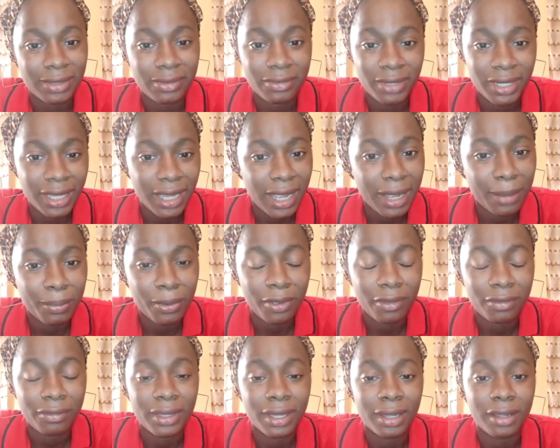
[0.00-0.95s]
recap
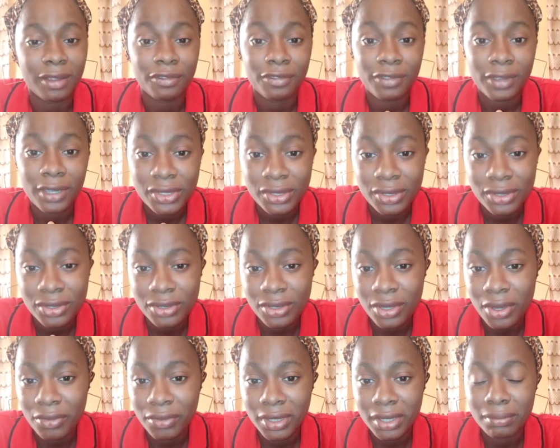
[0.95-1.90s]
of the fiction
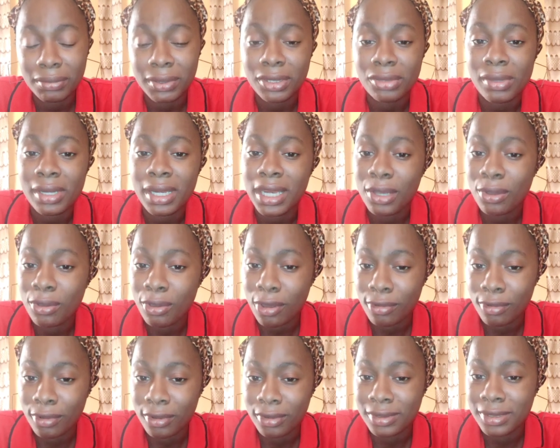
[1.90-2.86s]
story between
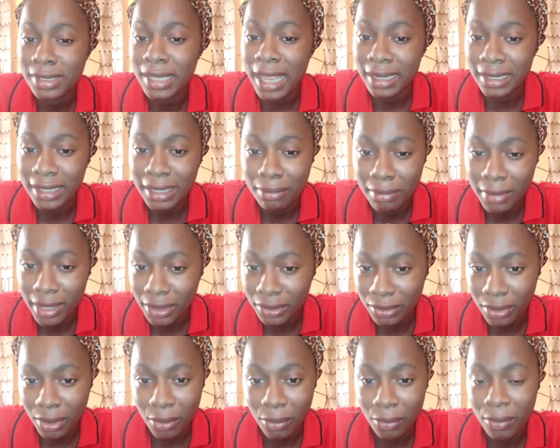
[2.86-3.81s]
Liquorose and
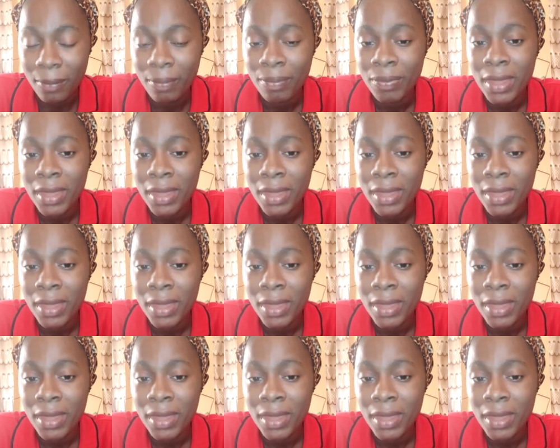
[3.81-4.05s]
Emmanuel